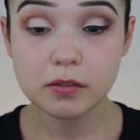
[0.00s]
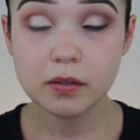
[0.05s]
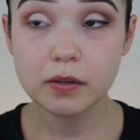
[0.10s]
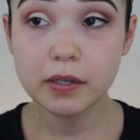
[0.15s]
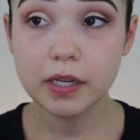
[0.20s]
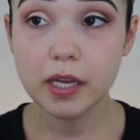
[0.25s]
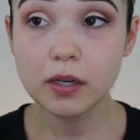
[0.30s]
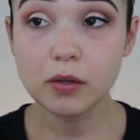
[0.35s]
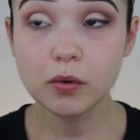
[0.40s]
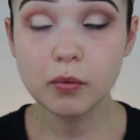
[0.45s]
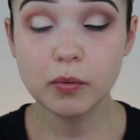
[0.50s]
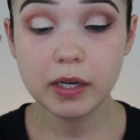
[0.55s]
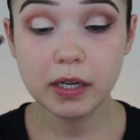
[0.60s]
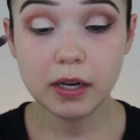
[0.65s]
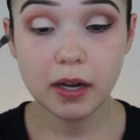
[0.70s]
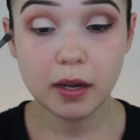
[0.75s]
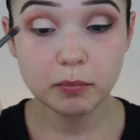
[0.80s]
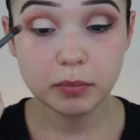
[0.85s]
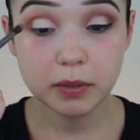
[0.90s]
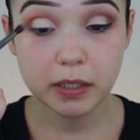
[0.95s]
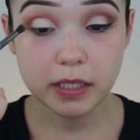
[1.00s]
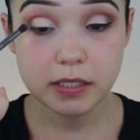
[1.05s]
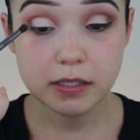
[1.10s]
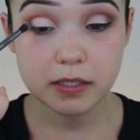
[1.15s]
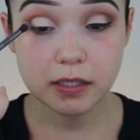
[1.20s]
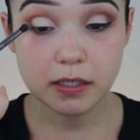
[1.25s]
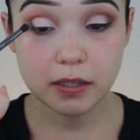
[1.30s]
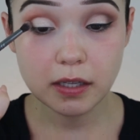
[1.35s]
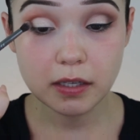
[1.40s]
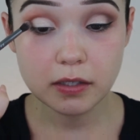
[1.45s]
So again, when I'm
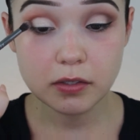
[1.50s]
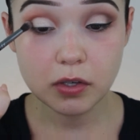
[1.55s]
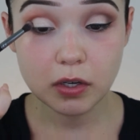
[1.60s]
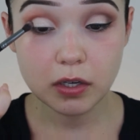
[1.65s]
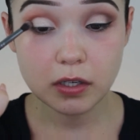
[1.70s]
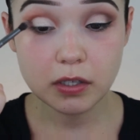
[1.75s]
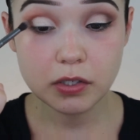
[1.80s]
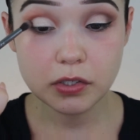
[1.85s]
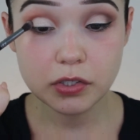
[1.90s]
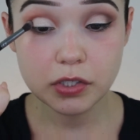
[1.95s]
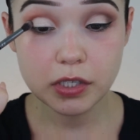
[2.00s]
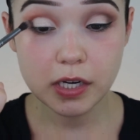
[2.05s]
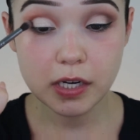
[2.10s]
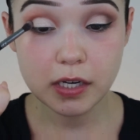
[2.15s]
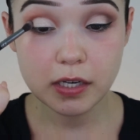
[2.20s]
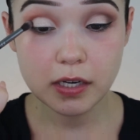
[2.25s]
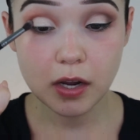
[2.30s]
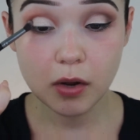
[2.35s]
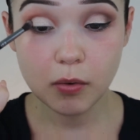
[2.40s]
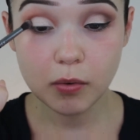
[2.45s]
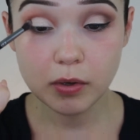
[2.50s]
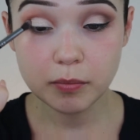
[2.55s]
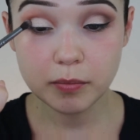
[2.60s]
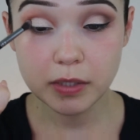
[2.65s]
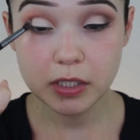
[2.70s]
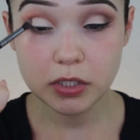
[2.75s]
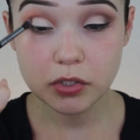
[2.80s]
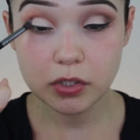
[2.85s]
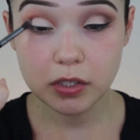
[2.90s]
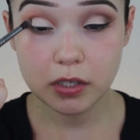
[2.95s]
placing that darker shade, I want to
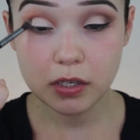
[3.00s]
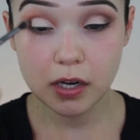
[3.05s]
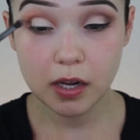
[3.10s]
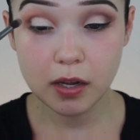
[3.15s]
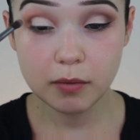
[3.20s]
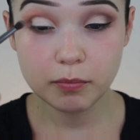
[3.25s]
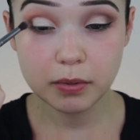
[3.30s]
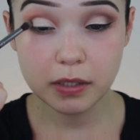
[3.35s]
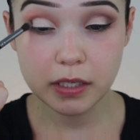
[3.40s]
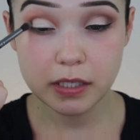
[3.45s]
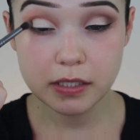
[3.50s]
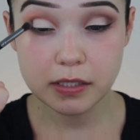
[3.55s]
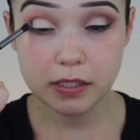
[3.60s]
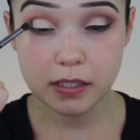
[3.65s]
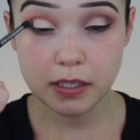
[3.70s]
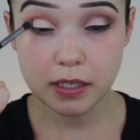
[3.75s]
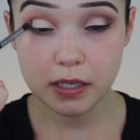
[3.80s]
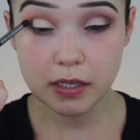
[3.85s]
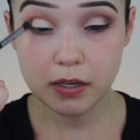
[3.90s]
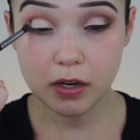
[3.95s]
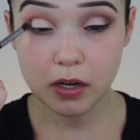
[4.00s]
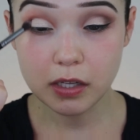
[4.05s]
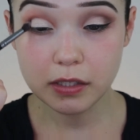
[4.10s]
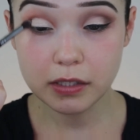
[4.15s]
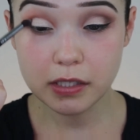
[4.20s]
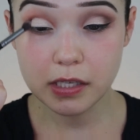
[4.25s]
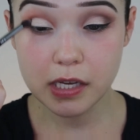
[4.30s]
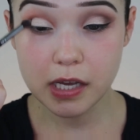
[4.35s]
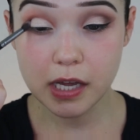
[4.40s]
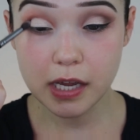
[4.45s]
make sure I'm placing it on
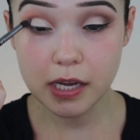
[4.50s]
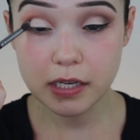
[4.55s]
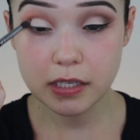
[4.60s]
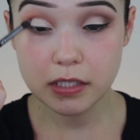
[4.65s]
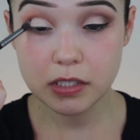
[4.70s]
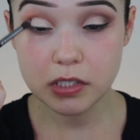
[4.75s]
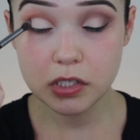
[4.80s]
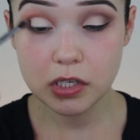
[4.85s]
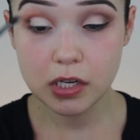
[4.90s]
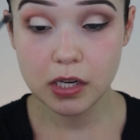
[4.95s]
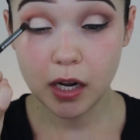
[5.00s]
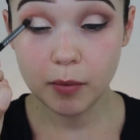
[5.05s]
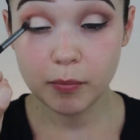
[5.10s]
the edge.